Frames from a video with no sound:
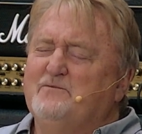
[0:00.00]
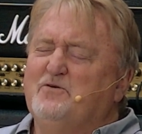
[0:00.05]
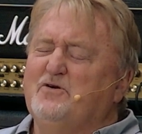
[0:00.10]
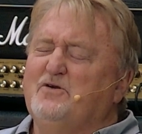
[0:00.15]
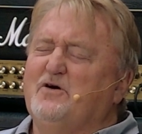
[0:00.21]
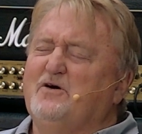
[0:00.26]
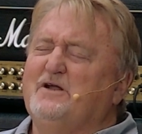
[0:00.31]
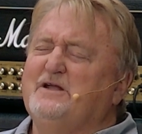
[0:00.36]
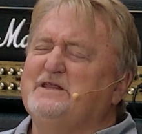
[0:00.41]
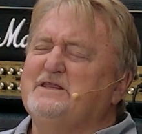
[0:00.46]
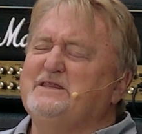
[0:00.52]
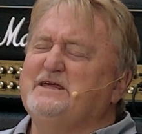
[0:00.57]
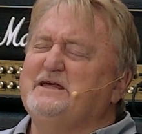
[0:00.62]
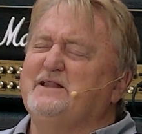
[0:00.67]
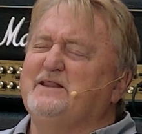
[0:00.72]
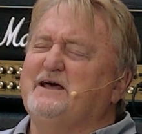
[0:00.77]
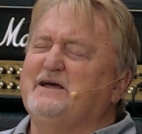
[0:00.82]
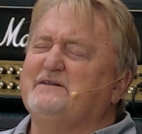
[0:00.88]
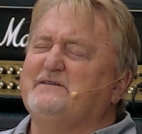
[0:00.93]
Put on as
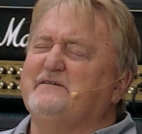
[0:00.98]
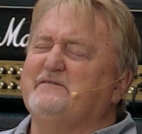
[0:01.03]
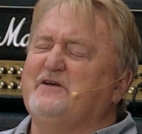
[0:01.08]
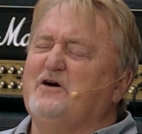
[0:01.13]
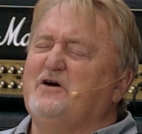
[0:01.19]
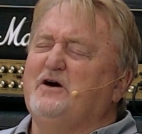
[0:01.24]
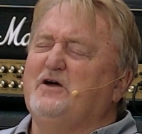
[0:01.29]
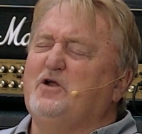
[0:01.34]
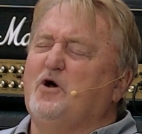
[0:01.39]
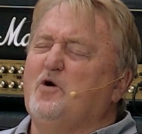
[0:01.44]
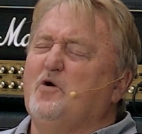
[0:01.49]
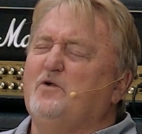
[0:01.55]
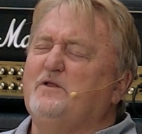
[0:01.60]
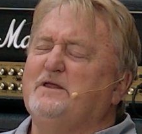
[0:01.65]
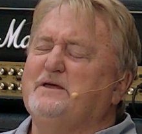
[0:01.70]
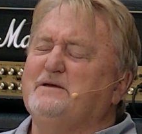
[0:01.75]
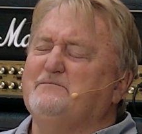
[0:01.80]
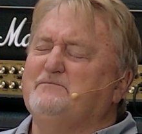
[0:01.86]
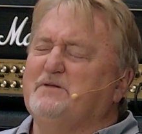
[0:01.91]
the elect of God,
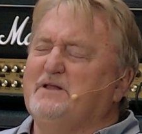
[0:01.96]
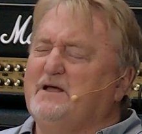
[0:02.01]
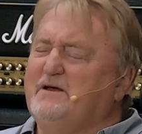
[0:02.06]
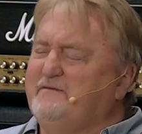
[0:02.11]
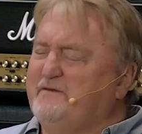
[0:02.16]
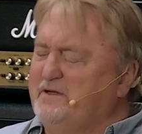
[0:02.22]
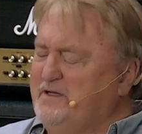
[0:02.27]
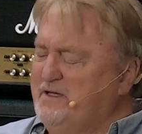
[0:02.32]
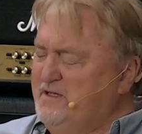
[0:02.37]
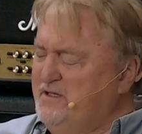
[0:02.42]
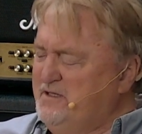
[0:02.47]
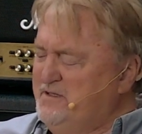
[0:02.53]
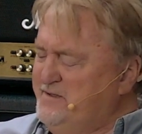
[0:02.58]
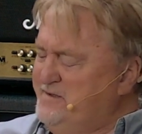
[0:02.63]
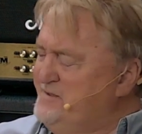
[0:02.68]
holy and beloved.